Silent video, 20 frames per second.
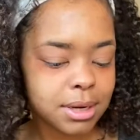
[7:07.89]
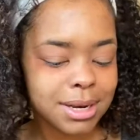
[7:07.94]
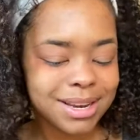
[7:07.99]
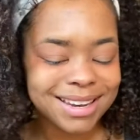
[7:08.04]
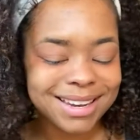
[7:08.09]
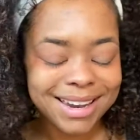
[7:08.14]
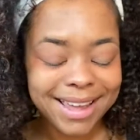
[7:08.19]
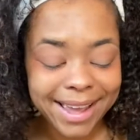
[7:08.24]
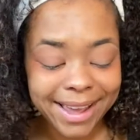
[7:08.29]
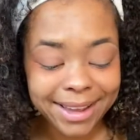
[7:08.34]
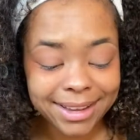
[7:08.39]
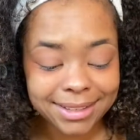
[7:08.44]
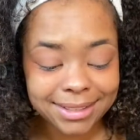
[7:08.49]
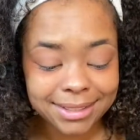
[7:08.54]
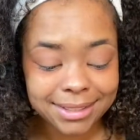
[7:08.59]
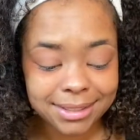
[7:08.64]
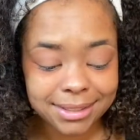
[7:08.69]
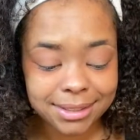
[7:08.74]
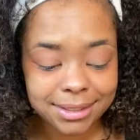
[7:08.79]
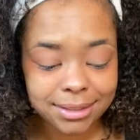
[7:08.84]

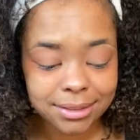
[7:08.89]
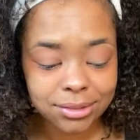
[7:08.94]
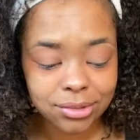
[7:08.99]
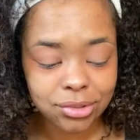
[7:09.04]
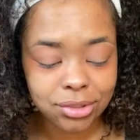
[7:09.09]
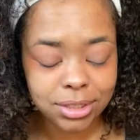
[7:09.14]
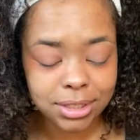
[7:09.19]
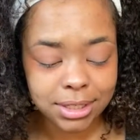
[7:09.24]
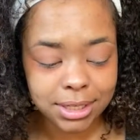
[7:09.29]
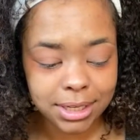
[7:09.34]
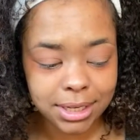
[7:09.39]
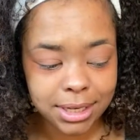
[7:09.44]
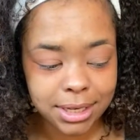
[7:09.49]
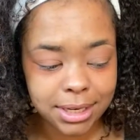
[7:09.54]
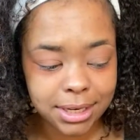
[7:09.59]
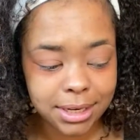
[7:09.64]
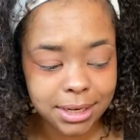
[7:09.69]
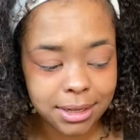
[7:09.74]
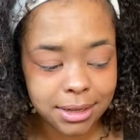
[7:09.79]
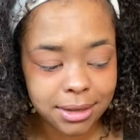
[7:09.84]
Next, she
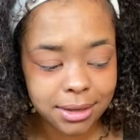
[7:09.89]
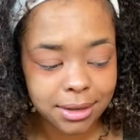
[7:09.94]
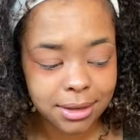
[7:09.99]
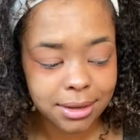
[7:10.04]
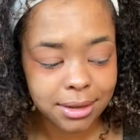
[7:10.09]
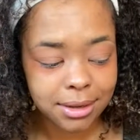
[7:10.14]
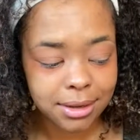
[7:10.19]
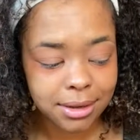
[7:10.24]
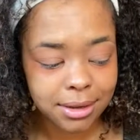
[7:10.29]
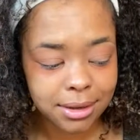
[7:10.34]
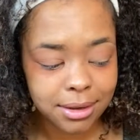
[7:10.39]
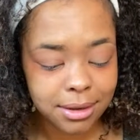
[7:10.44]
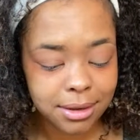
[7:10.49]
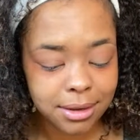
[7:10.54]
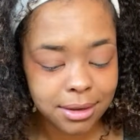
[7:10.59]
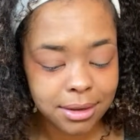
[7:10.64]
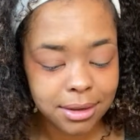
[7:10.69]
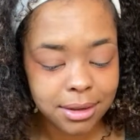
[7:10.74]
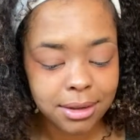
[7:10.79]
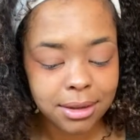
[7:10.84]
did
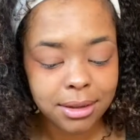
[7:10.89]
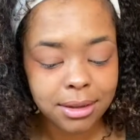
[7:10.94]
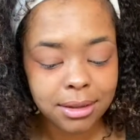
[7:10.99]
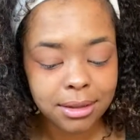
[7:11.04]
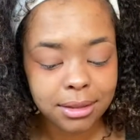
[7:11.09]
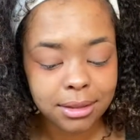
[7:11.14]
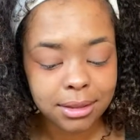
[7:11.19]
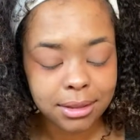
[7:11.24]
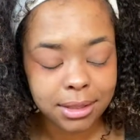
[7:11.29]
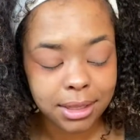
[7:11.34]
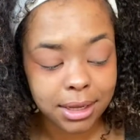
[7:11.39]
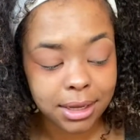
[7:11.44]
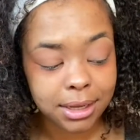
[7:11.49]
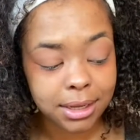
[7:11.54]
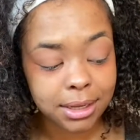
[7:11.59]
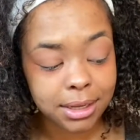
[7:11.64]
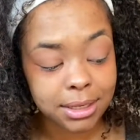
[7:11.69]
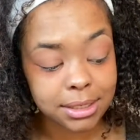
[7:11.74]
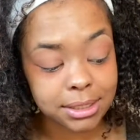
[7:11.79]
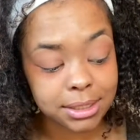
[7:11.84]
the
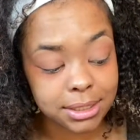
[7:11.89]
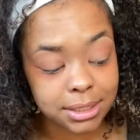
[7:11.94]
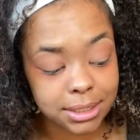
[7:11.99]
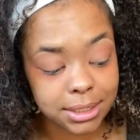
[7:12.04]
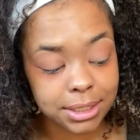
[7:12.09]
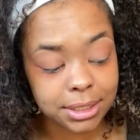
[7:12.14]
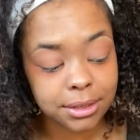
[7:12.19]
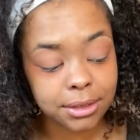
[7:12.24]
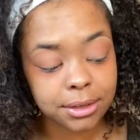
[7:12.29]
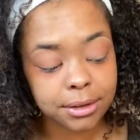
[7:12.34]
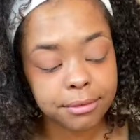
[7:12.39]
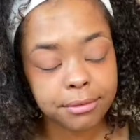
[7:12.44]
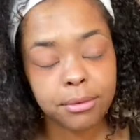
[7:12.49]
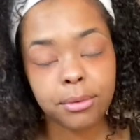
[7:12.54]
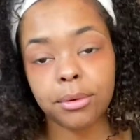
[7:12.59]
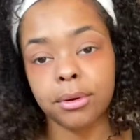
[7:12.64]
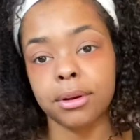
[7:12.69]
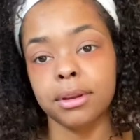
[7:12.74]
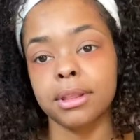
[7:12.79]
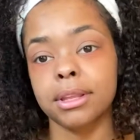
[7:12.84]
concealer
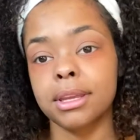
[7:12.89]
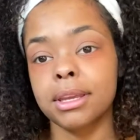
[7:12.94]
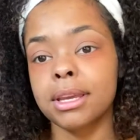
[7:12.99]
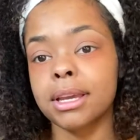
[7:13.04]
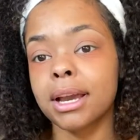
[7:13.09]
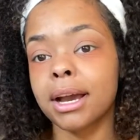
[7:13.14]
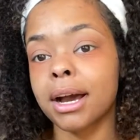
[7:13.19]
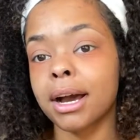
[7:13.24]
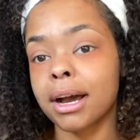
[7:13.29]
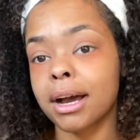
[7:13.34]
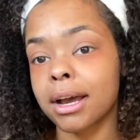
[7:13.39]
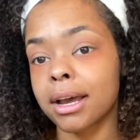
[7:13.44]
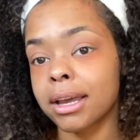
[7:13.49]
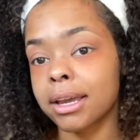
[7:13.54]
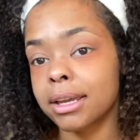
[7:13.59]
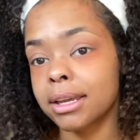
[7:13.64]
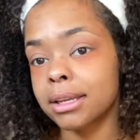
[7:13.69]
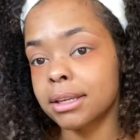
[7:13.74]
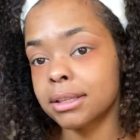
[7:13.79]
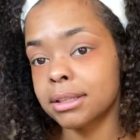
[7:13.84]
for the
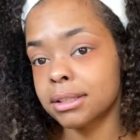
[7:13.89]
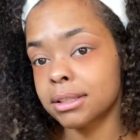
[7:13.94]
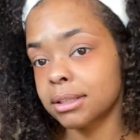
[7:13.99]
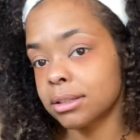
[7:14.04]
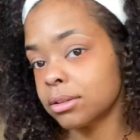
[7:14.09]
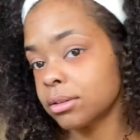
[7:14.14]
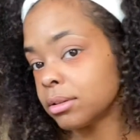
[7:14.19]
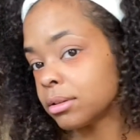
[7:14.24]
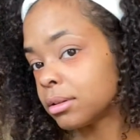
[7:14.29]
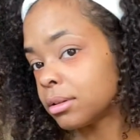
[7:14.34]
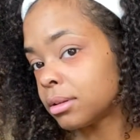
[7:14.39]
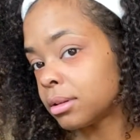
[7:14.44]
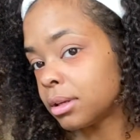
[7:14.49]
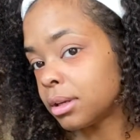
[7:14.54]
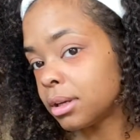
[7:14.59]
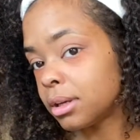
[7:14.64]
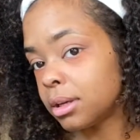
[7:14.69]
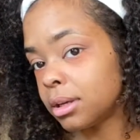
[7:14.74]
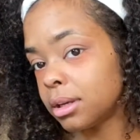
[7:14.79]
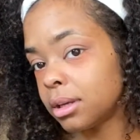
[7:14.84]
eyes.
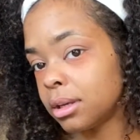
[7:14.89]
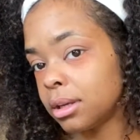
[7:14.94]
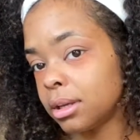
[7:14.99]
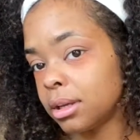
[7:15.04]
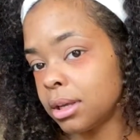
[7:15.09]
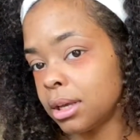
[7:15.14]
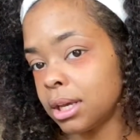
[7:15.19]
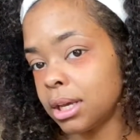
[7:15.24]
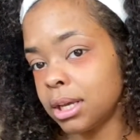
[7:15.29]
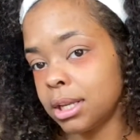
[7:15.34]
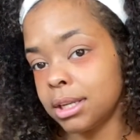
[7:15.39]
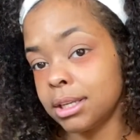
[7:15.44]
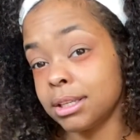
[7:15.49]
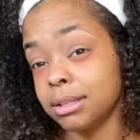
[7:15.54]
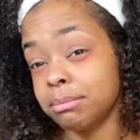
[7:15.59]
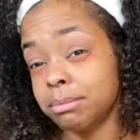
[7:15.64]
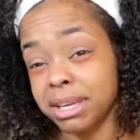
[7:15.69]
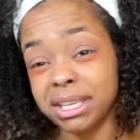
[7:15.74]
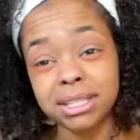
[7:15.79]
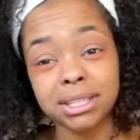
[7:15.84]
And it's
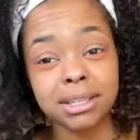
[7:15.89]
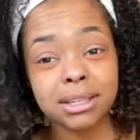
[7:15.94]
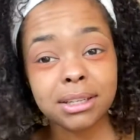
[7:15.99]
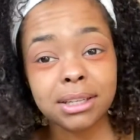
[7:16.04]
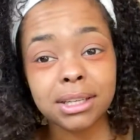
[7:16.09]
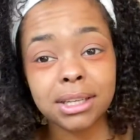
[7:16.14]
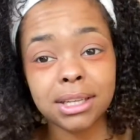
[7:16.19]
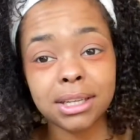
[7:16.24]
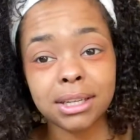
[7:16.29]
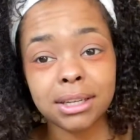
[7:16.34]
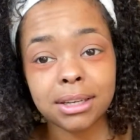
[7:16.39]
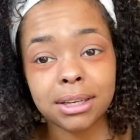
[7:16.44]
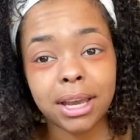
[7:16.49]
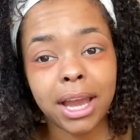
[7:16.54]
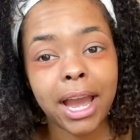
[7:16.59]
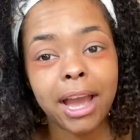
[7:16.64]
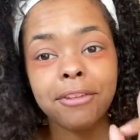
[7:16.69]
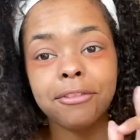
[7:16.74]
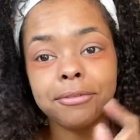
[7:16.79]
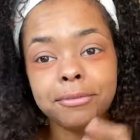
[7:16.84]
basically,
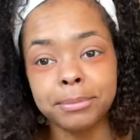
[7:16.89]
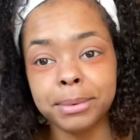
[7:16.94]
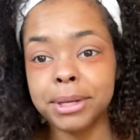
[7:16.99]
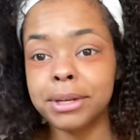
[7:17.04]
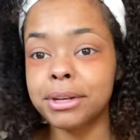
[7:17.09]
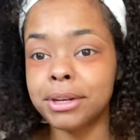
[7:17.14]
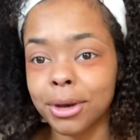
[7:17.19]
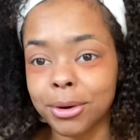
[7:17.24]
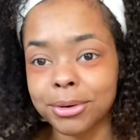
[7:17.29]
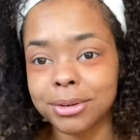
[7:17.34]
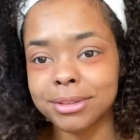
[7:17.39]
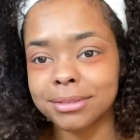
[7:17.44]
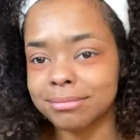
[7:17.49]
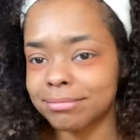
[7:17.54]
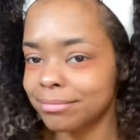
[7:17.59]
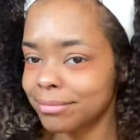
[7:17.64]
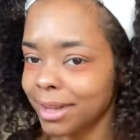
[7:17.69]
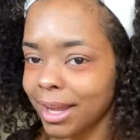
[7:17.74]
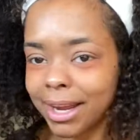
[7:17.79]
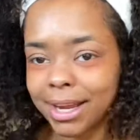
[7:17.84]
I've been noted,
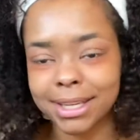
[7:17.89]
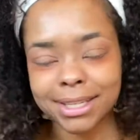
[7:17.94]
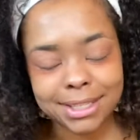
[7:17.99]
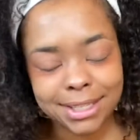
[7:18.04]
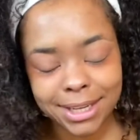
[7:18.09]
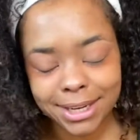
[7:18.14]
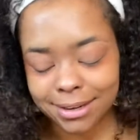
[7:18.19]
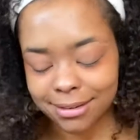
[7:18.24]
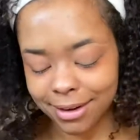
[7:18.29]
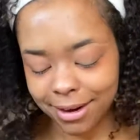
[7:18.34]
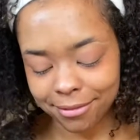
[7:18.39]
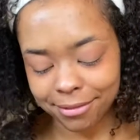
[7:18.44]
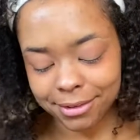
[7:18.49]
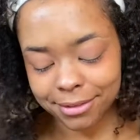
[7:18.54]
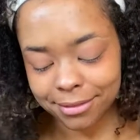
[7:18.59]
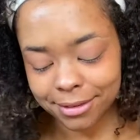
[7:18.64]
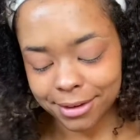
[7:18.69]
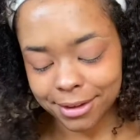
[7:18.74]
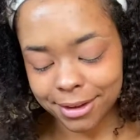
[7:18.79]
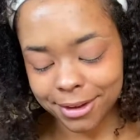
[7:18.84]
like I said in every
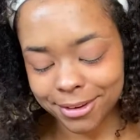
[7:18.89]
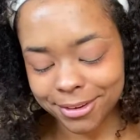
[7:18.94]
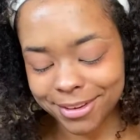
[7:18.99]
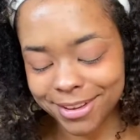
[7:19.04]
video,